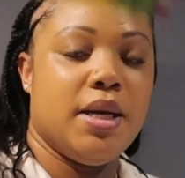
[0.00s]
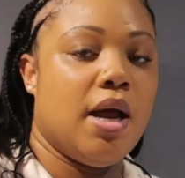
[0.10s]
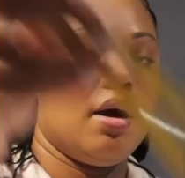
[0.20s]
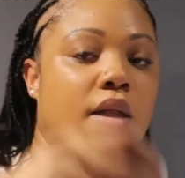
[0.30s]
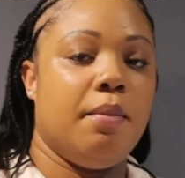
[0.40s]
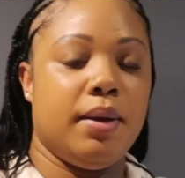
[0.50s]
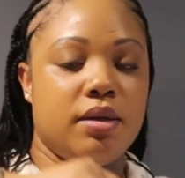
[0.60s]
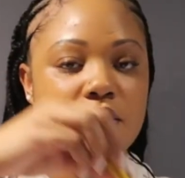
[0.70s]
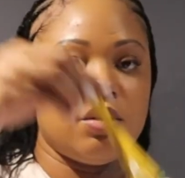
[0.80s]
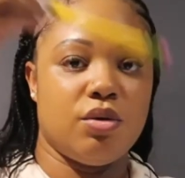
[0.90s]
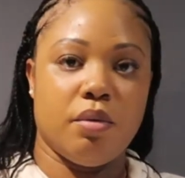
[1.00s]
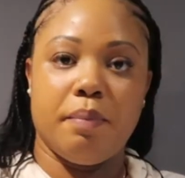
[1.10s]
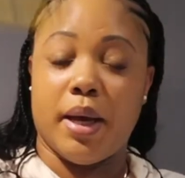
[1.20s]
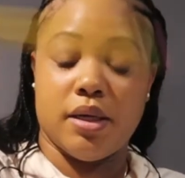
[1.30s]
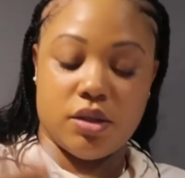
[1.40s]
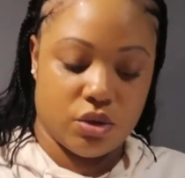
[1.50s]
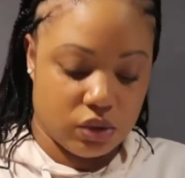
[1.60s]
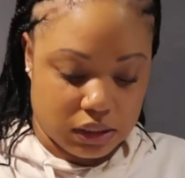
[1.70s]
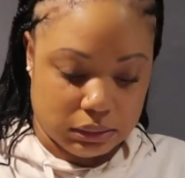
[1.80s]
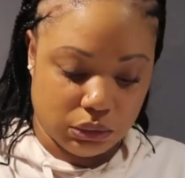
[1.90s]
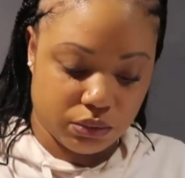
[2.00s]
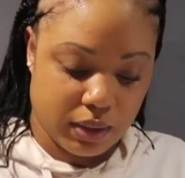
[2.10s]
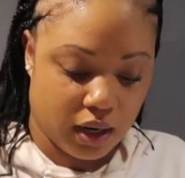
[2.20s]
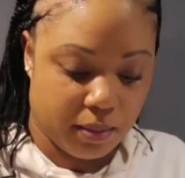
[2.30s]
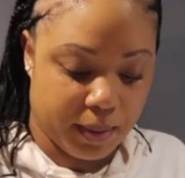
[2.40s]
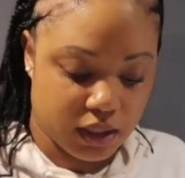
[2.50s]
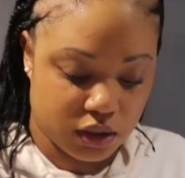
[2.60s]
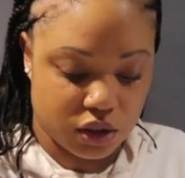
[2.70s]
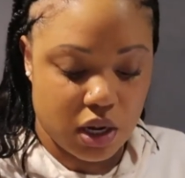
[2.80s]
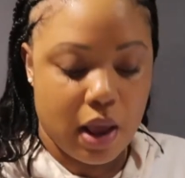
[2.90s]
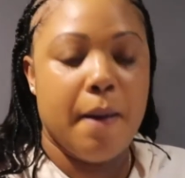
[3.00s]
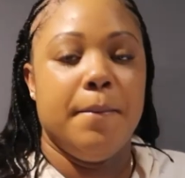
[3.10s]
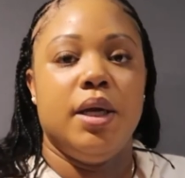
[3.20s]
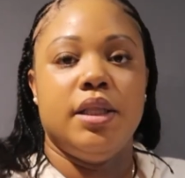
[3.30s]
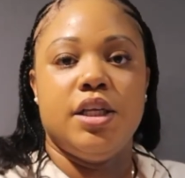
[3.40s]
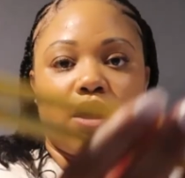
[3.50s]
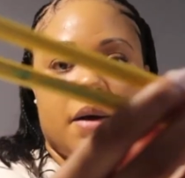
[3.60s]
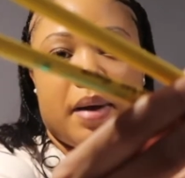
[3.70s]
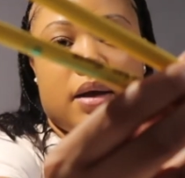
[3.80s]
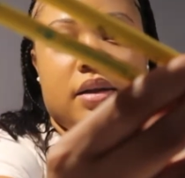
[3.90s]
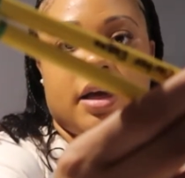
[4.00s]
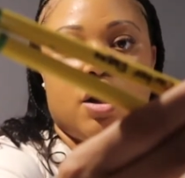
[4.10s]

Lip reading: not color pencils, regular pencils, but these are they're